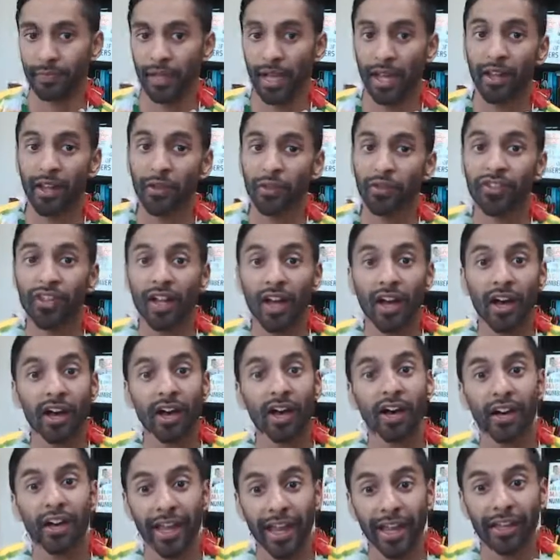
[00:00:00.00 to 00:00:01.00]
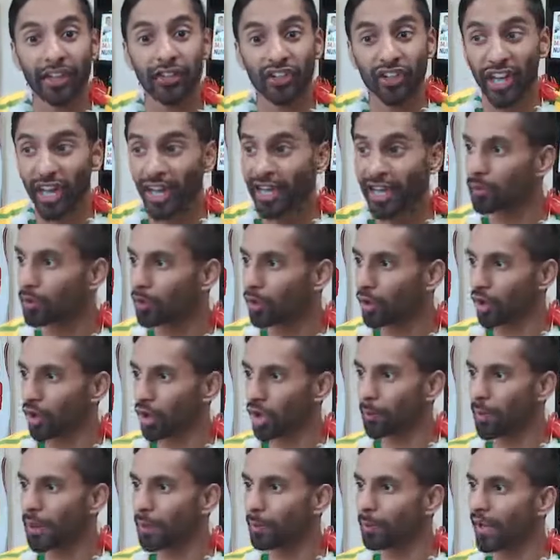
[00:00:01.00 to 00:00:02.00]
Hello, Zaha, aged 8. We've got a
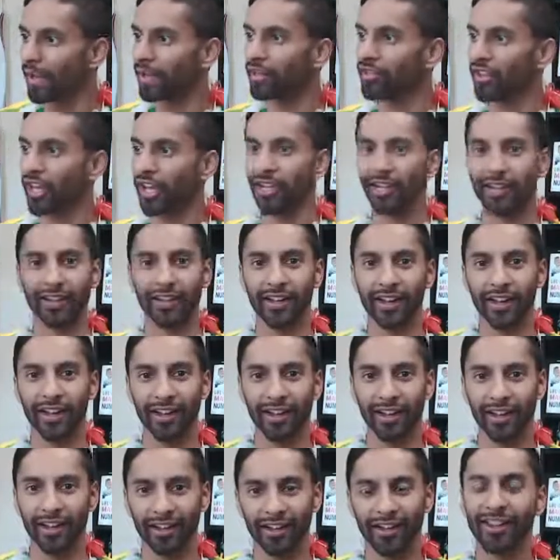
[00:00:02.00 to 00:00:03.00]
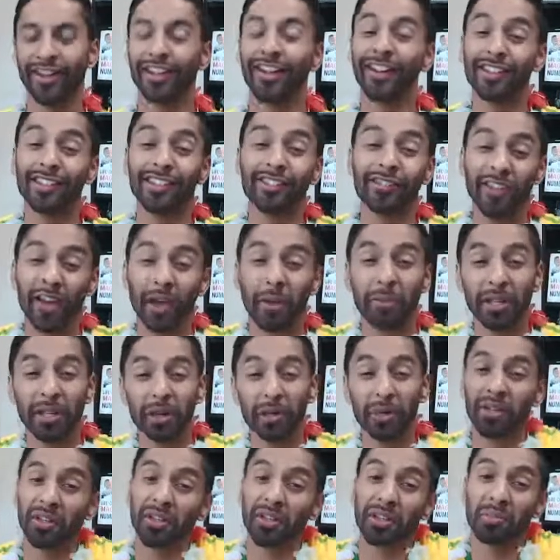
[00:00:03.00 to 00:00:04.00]
lot of people aged 8 today. It is a family
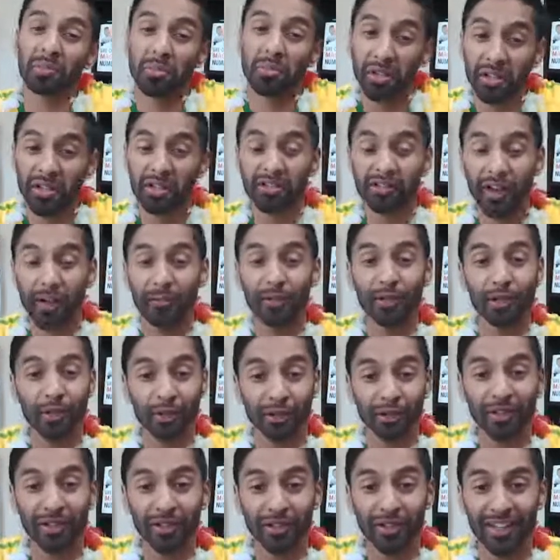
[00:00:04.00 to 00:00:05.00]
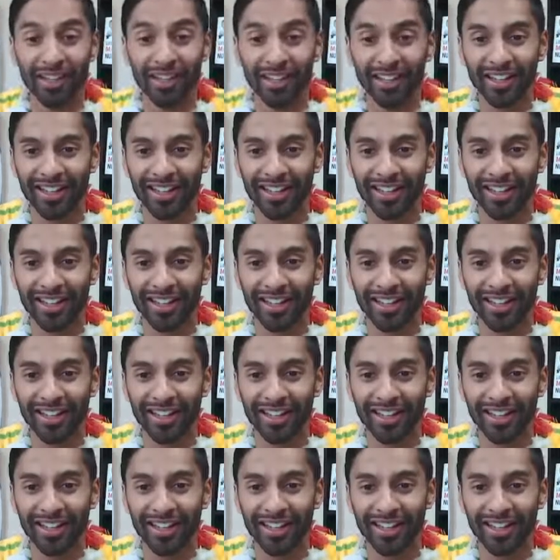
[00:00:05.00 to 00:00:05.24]
quiz. It is a family quiz.